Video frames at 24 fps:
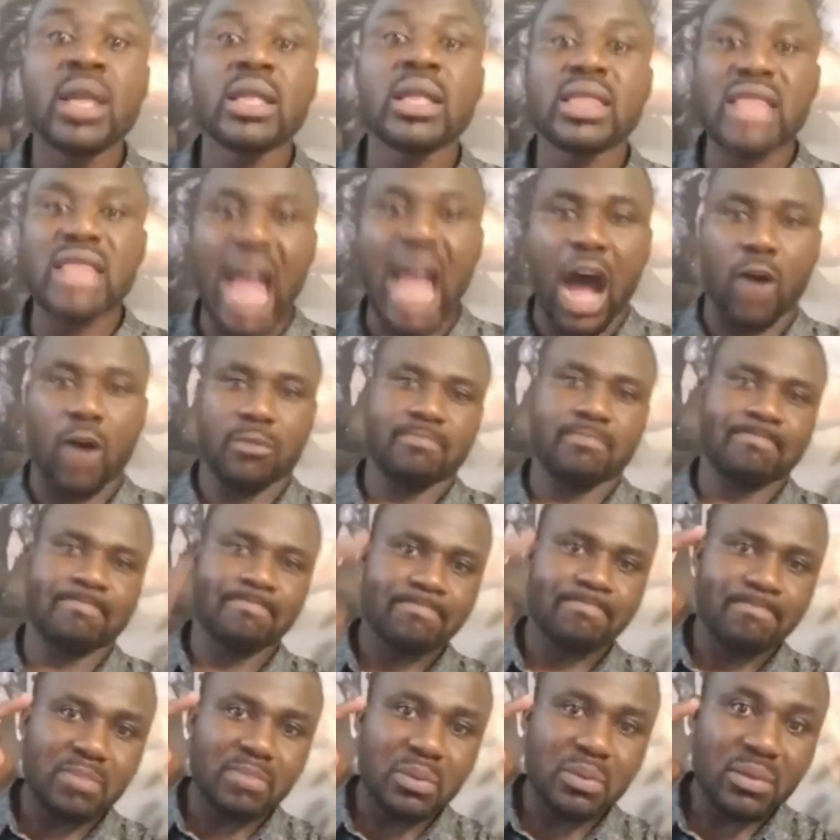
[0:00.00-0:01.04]
Now,
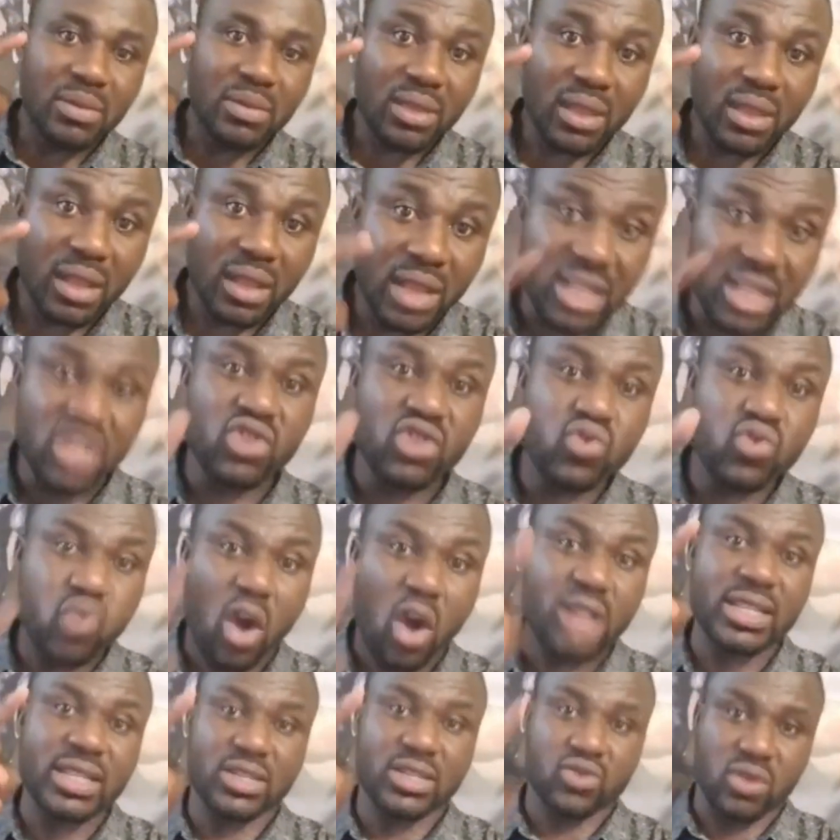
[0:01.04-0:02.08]
this is
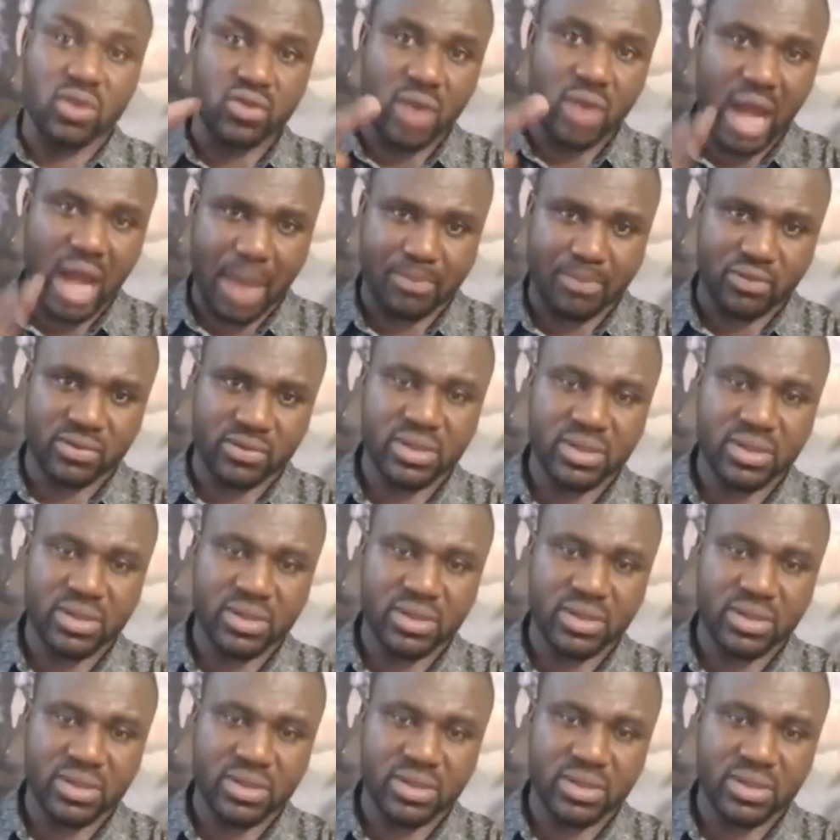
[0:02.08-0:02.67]
what is going to happen.